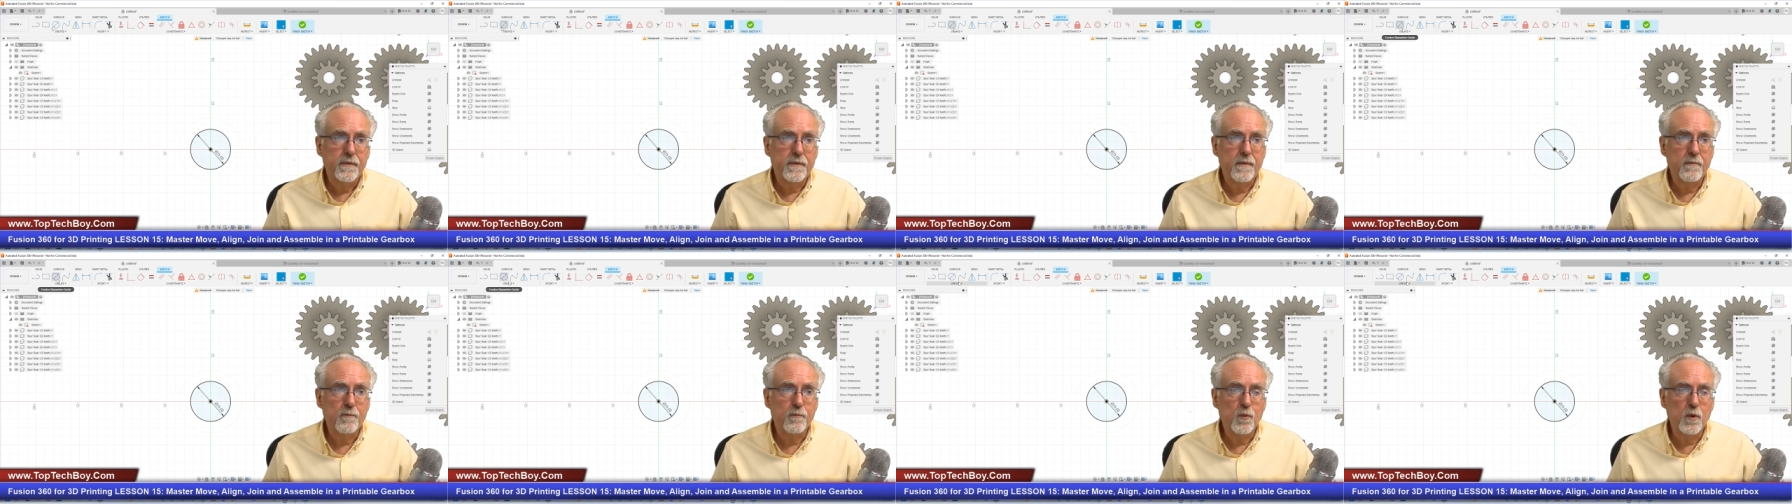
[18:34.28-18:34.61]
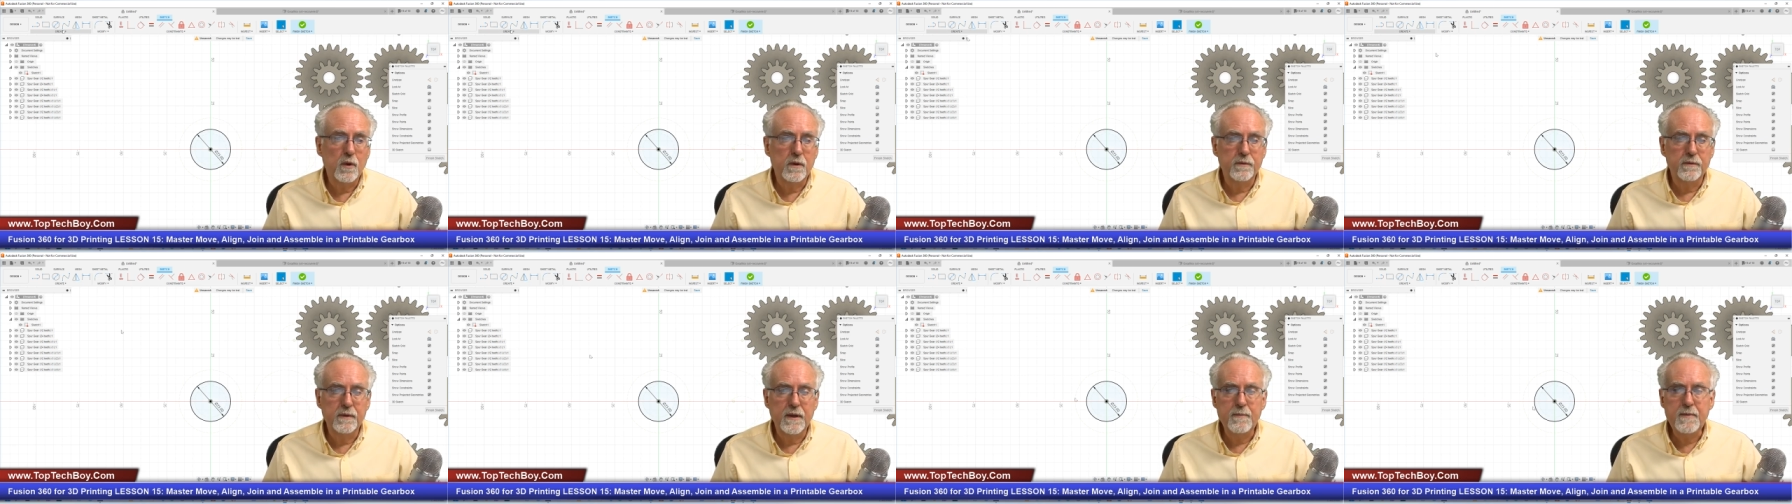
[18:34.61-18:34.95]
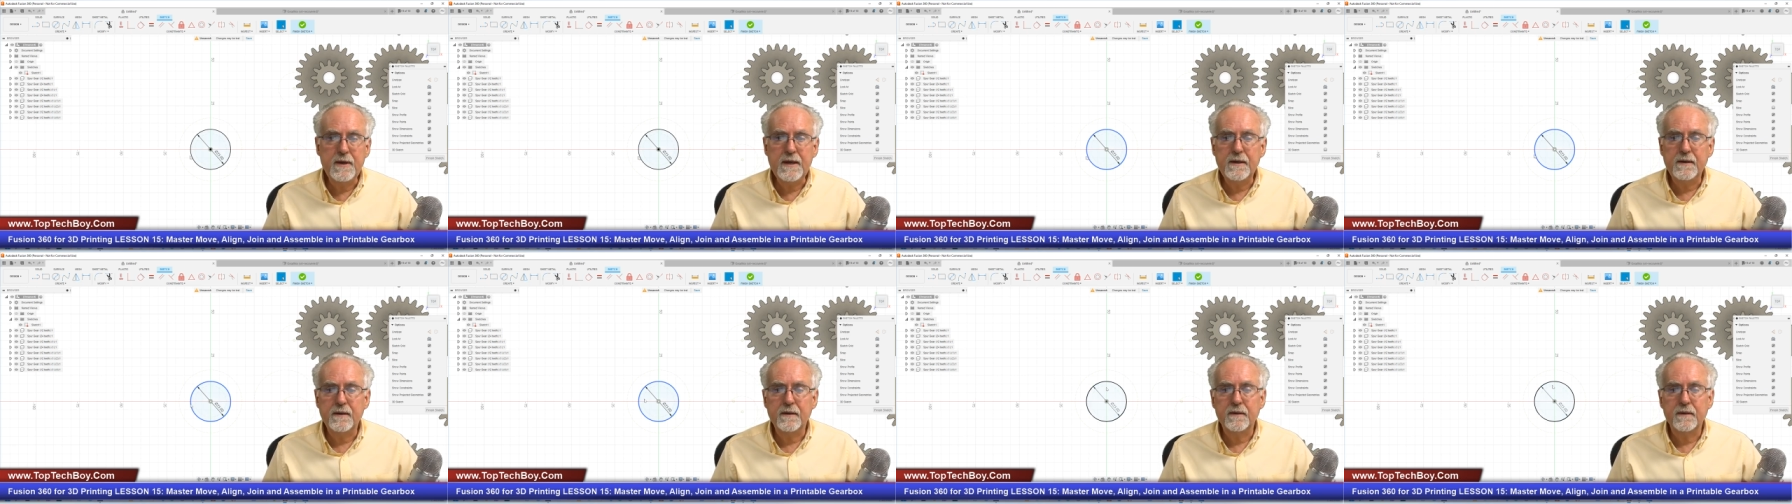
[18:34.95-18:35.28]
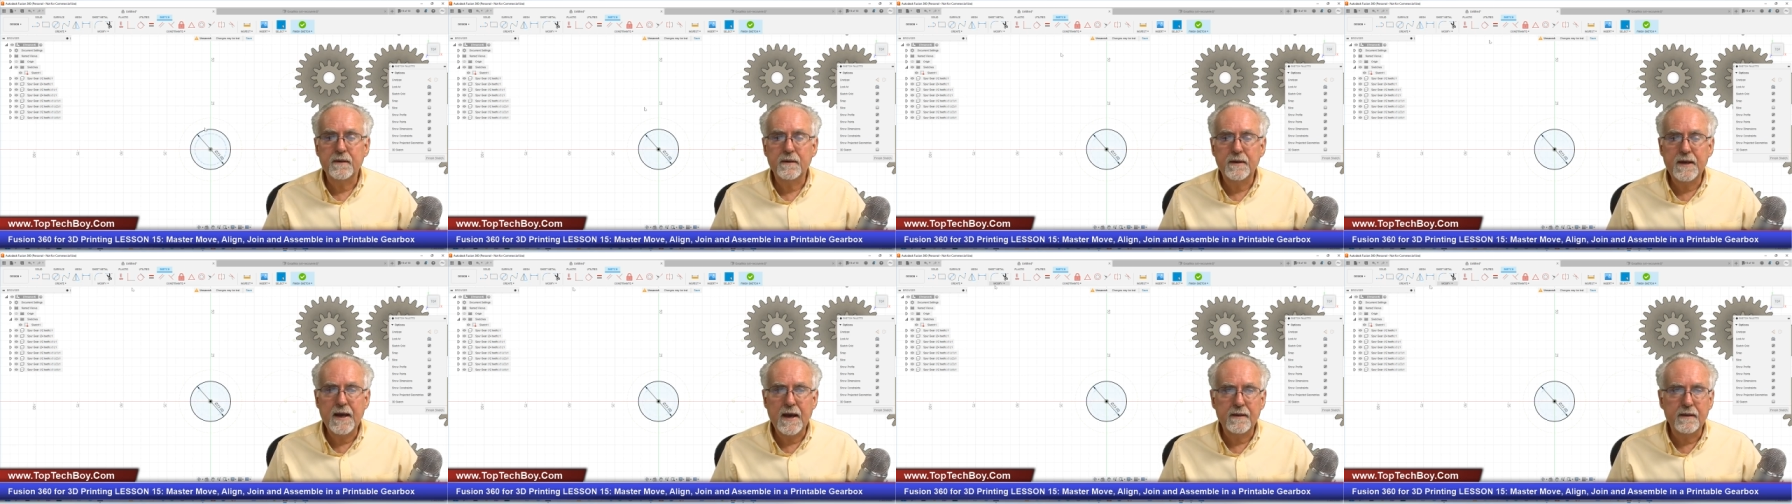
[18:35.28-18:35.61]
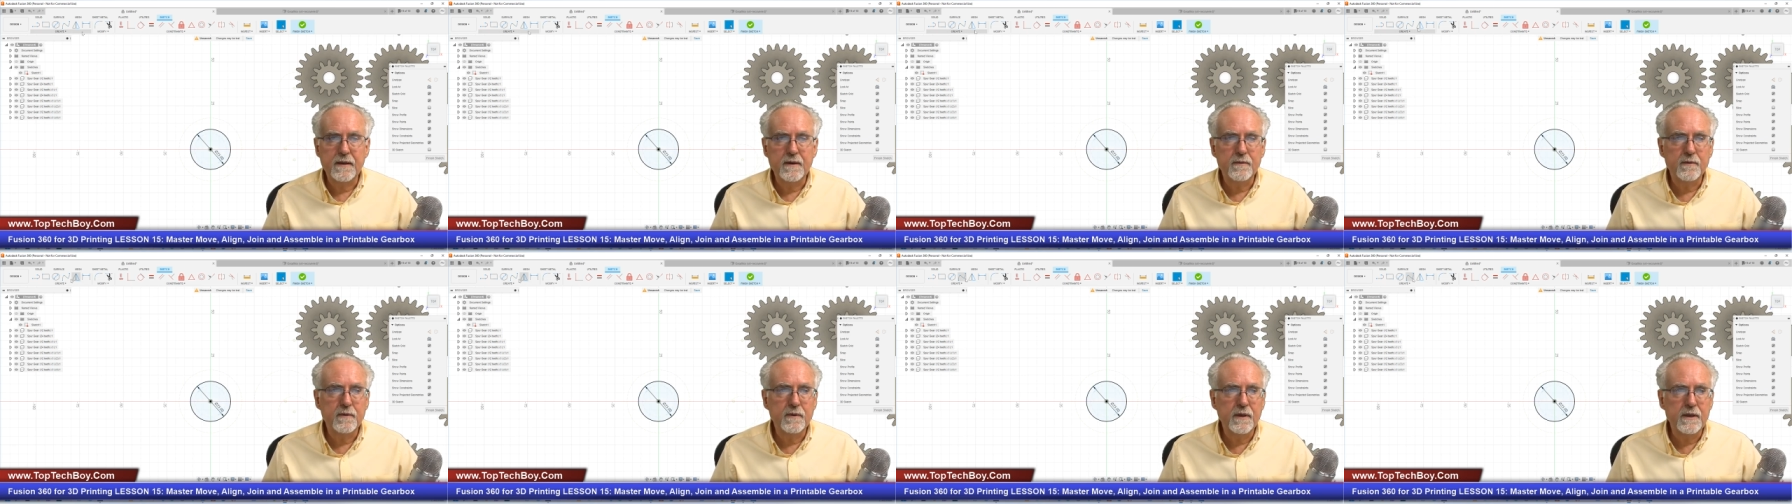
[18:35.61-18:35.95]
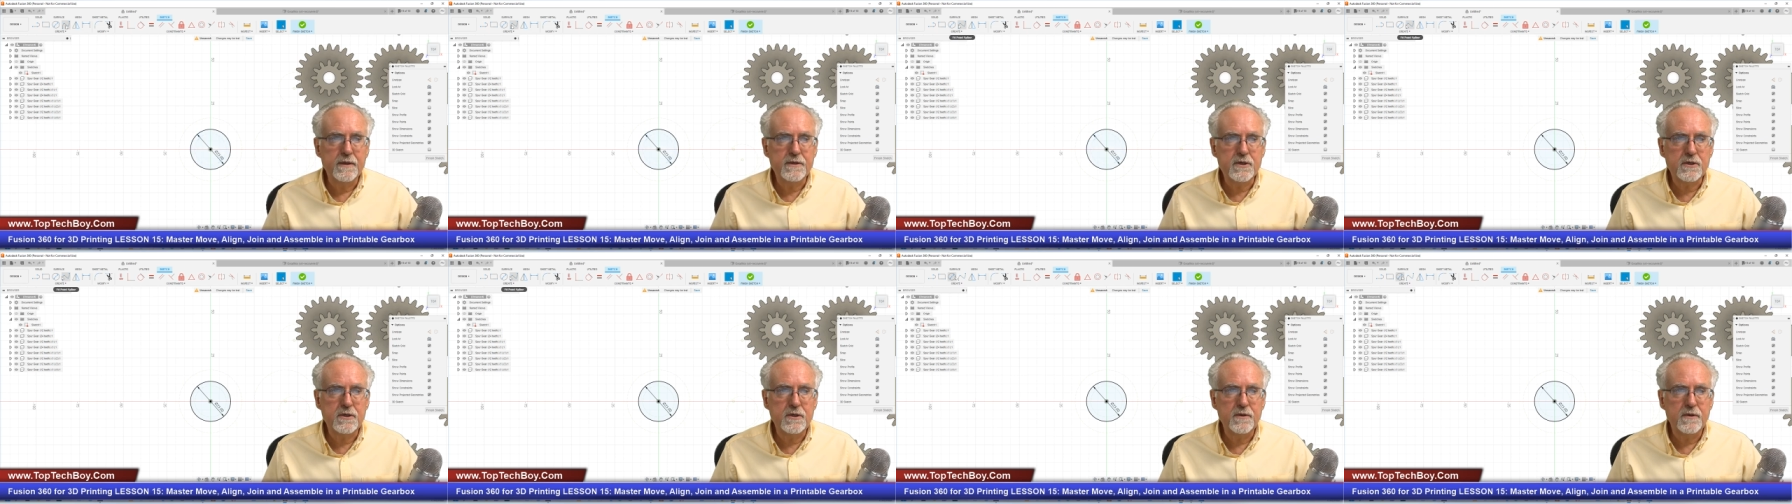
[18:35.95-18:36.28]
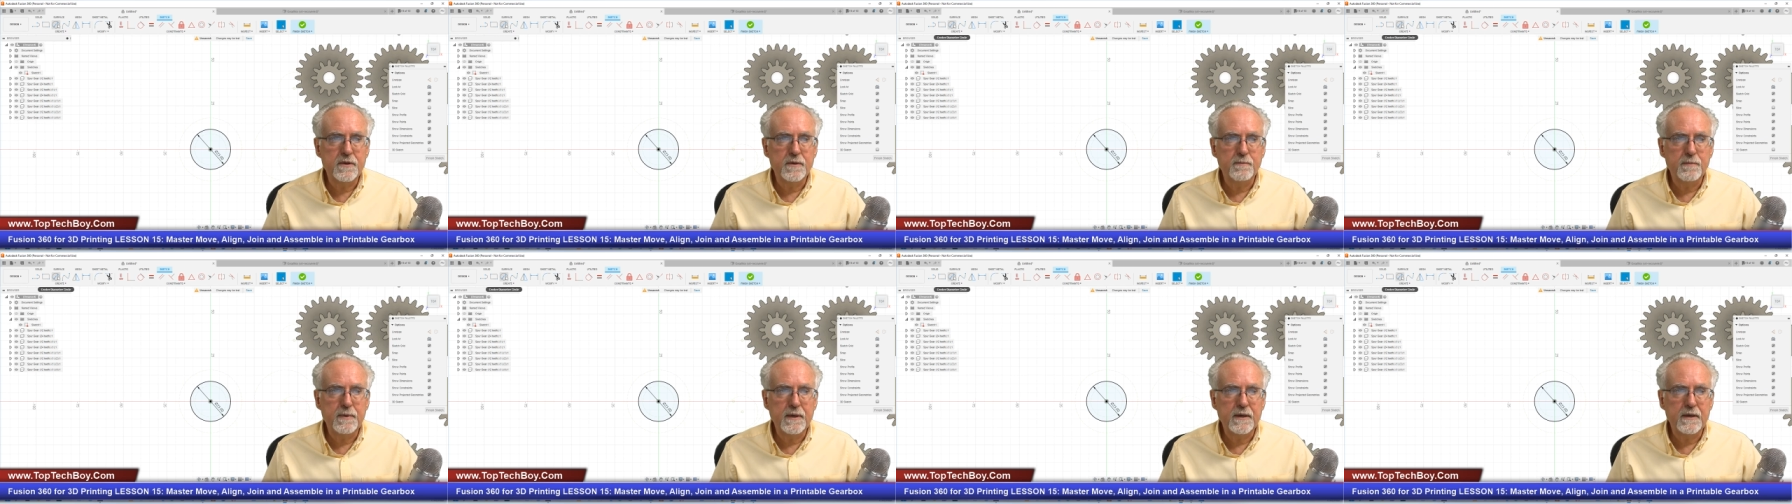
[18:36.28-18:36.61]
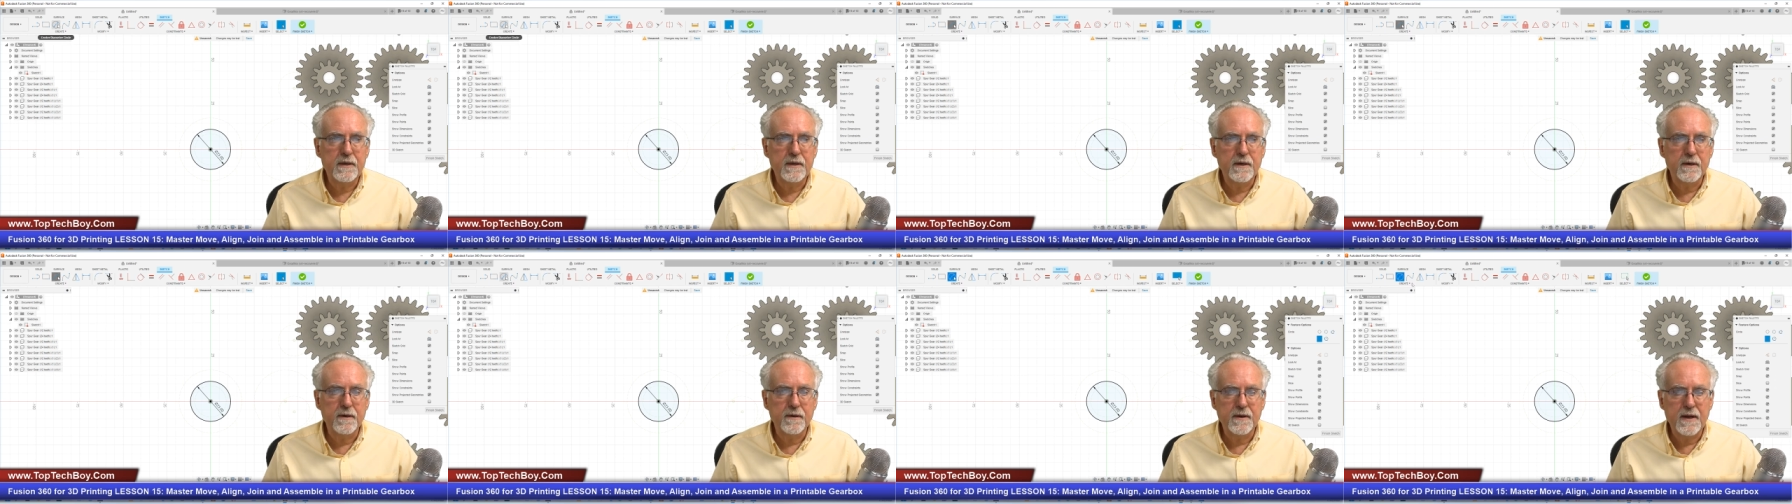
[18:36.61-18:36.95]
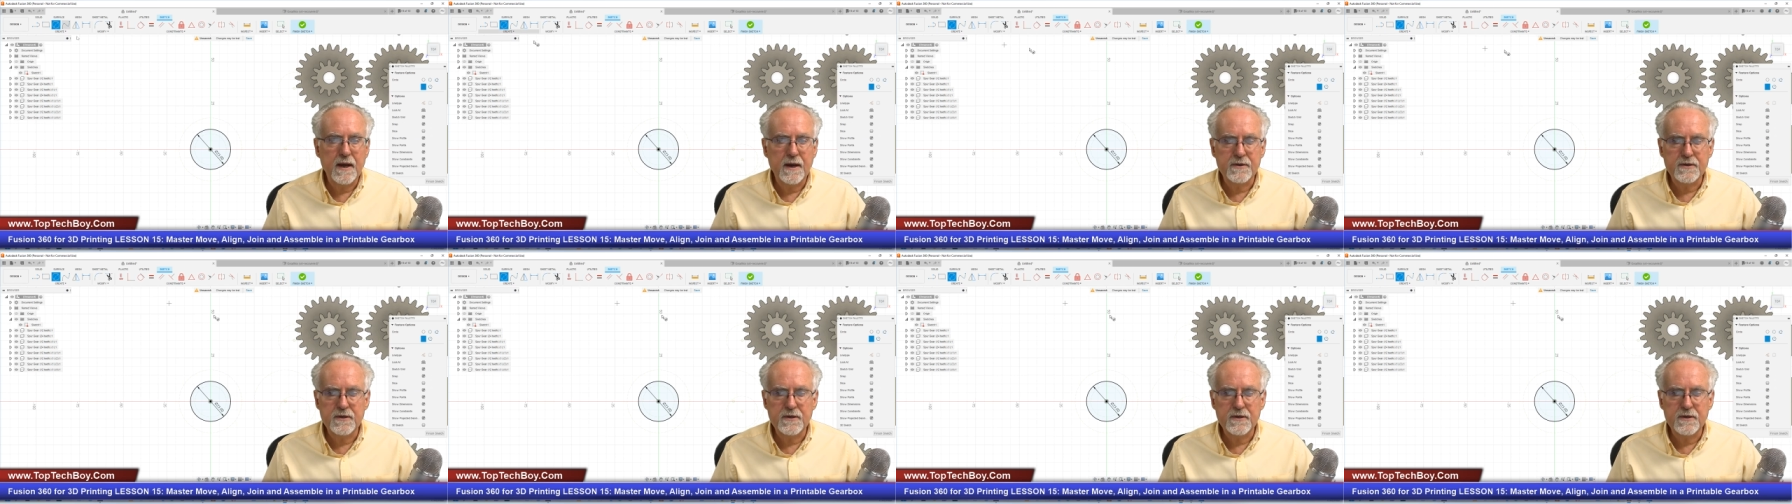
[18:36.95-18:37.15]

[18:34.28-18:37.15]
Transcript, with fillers: Well, let me, yeah, let, let's do the big gear now.